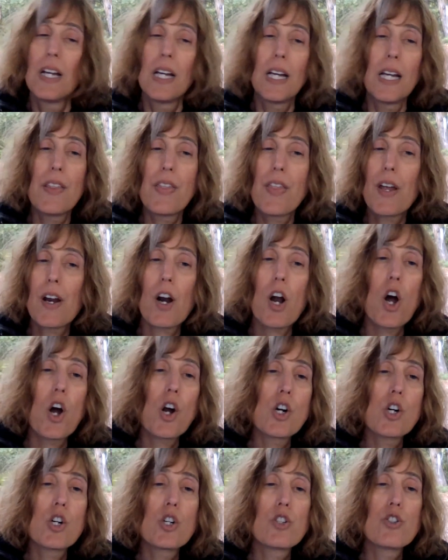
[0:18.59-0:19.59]
And there
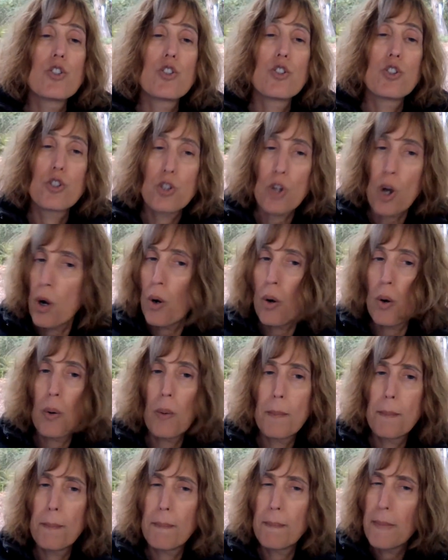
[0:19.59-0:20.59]
are
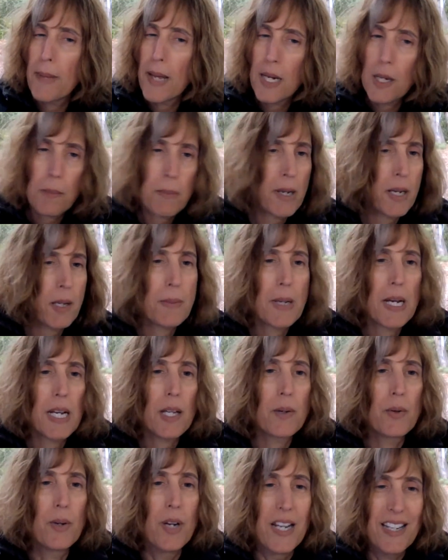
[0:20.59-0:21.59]
so many, many,
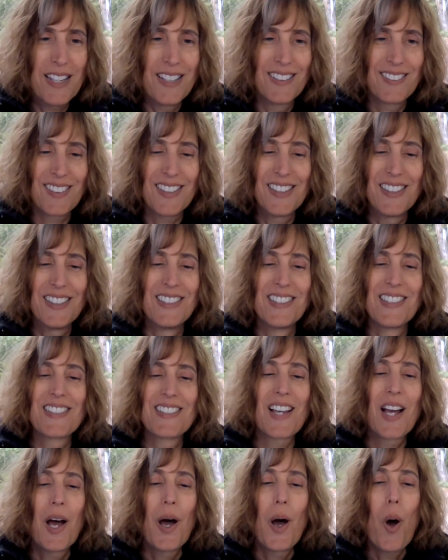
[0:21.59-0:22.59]
many reasons